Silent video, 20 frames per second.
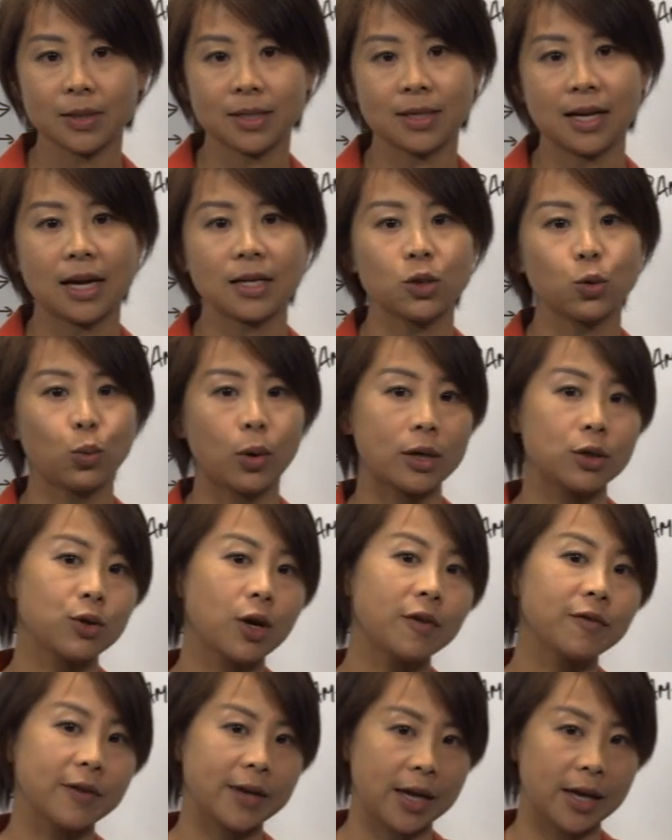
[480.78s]
slash
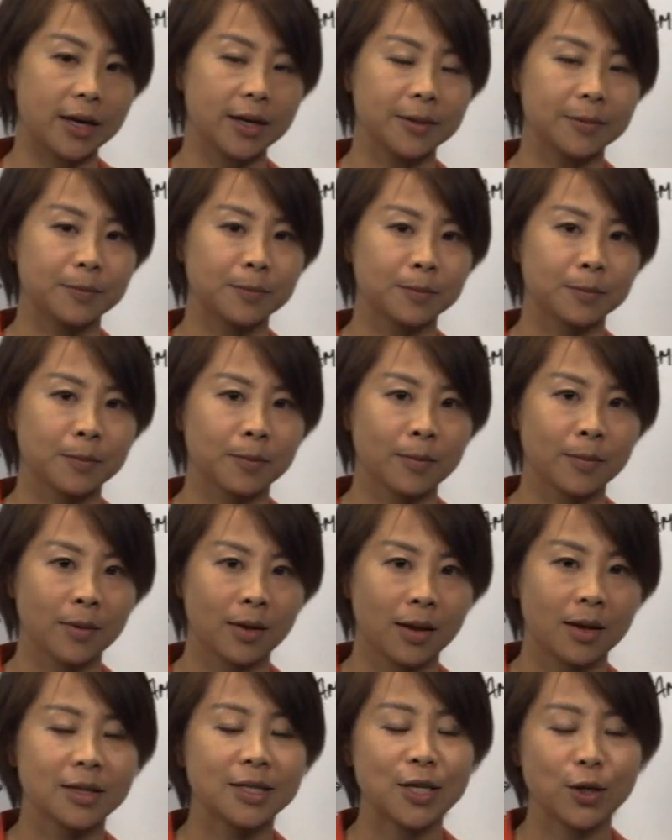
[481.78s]
112gig.
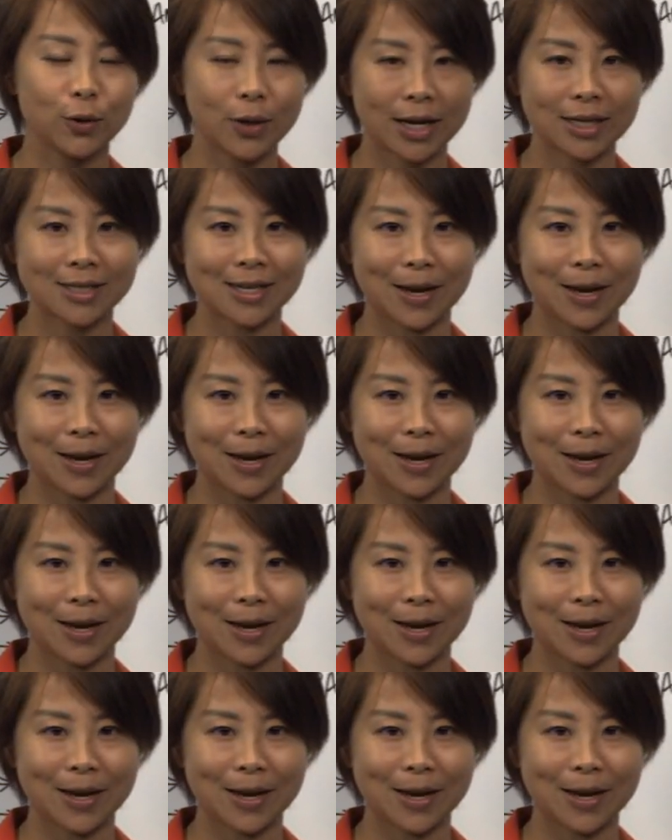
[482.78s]
See you next